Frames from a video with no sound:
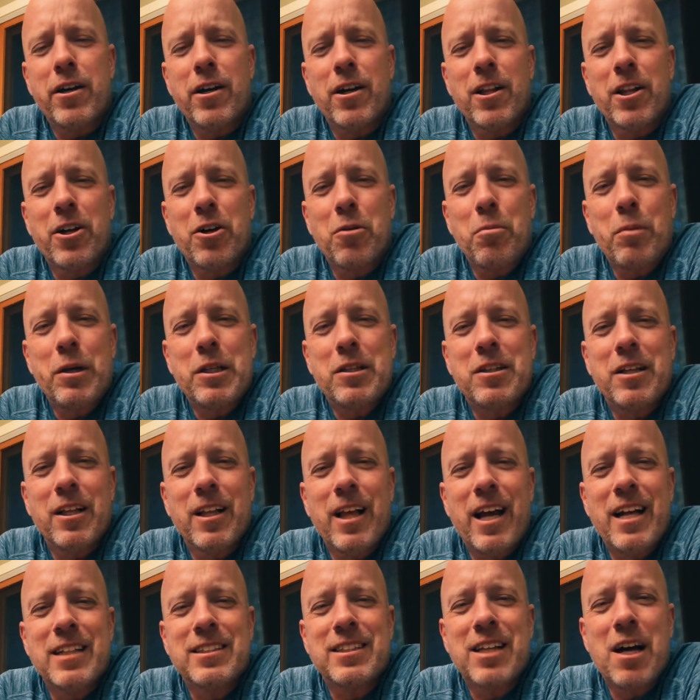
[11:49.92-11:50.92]
Thought of you a little
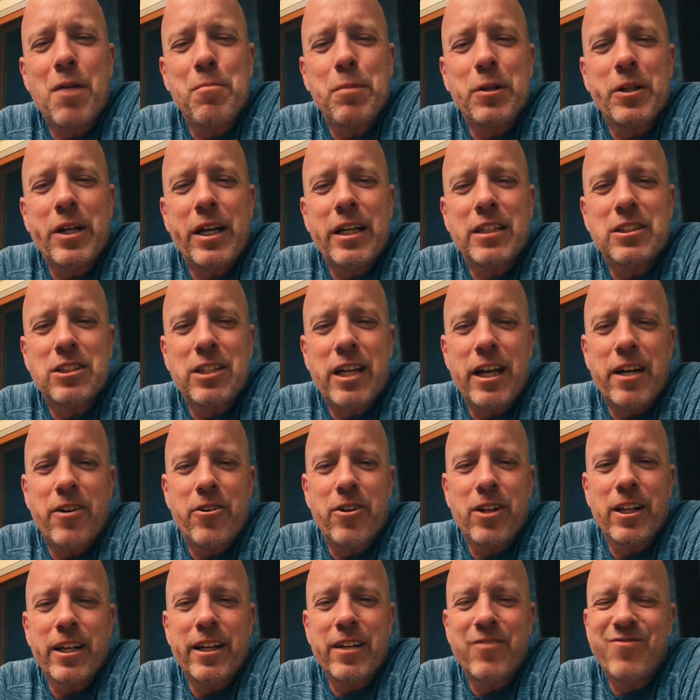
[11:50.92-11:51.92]
bit the last couple days,
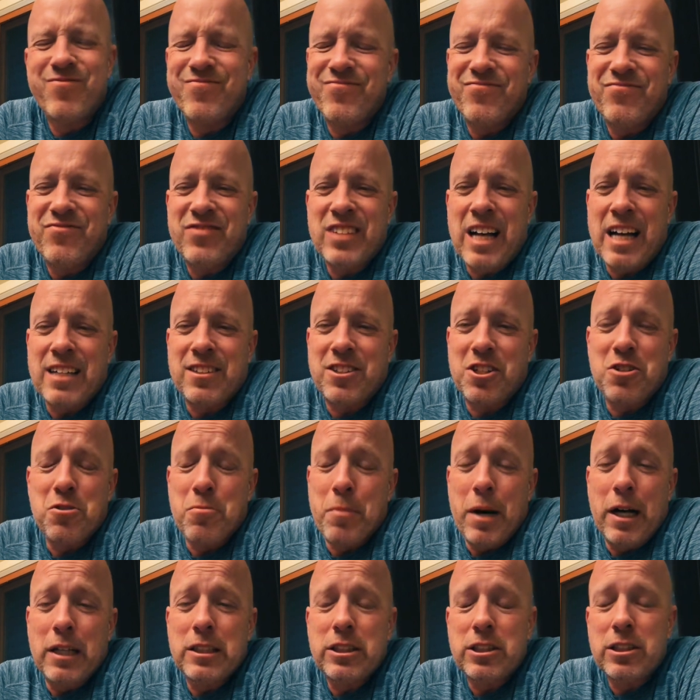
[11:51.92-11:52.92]
Sandra Lynn. Not
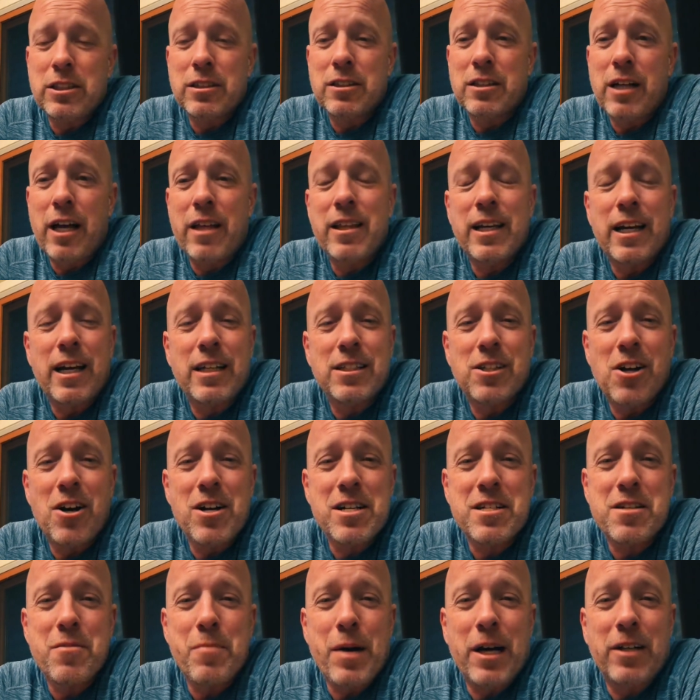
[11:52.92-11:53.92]
too much. I think I
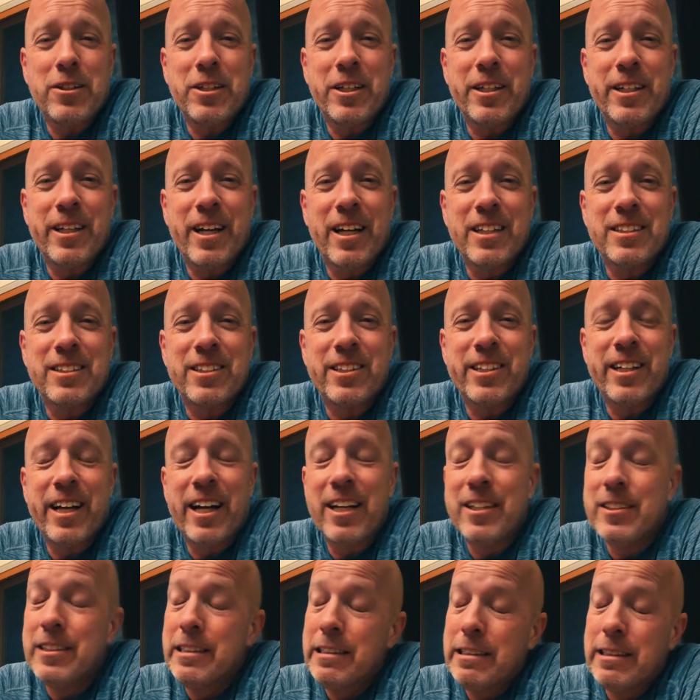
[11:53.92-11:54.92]
talked about you
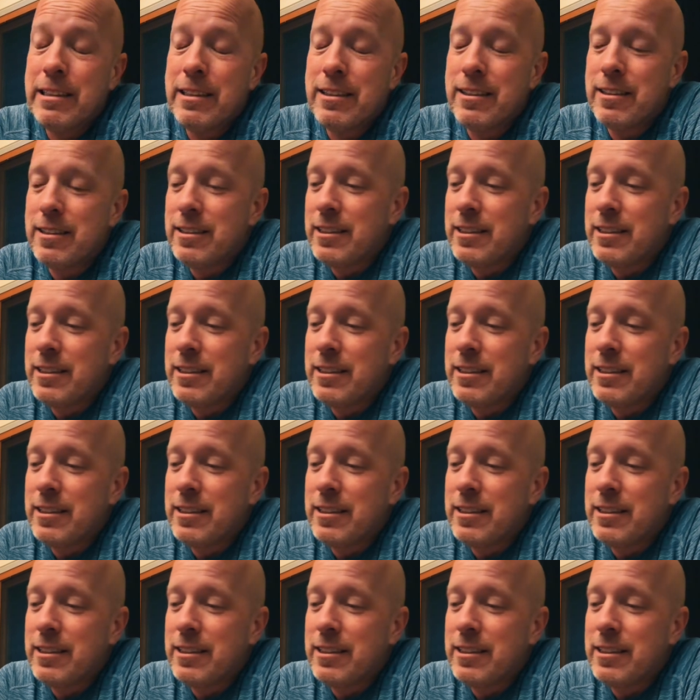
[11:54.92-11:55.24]
yesterday.